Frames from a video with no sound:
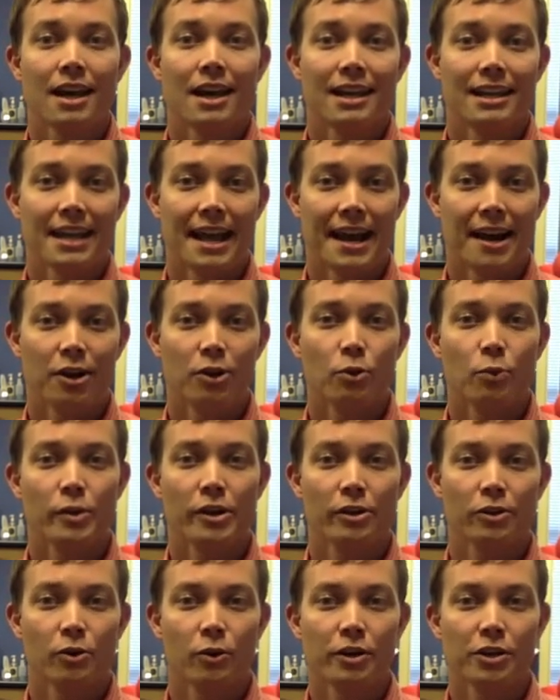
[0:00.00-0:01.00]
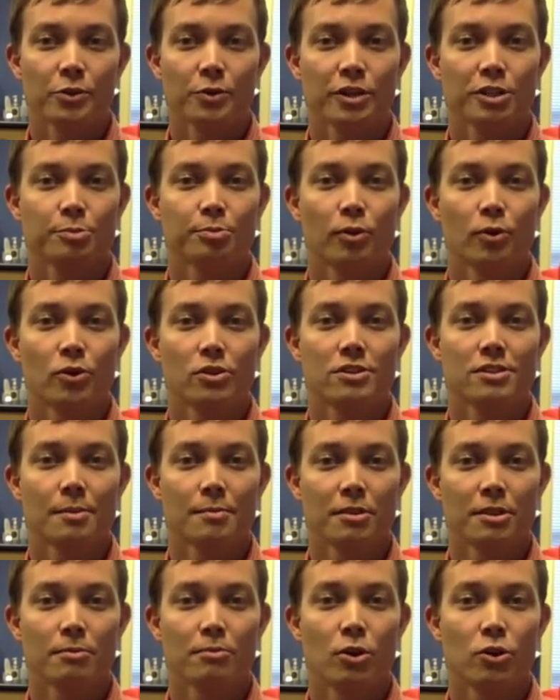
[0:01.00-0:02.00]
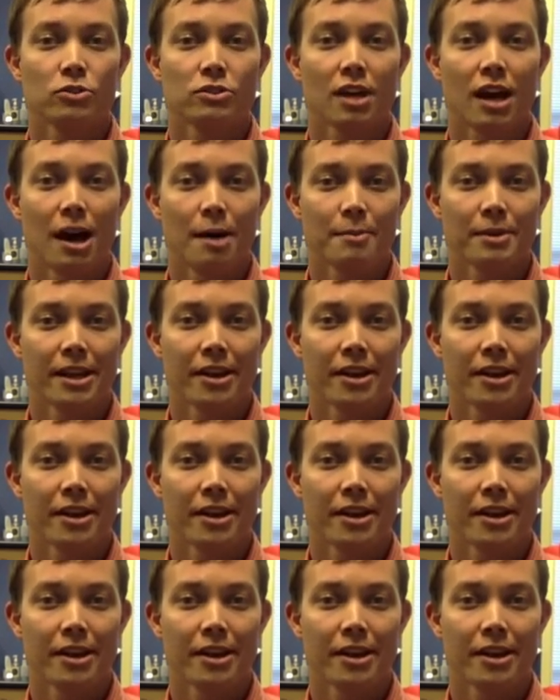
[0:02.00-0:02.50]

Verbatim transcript: Now, we are going to explore some of the most common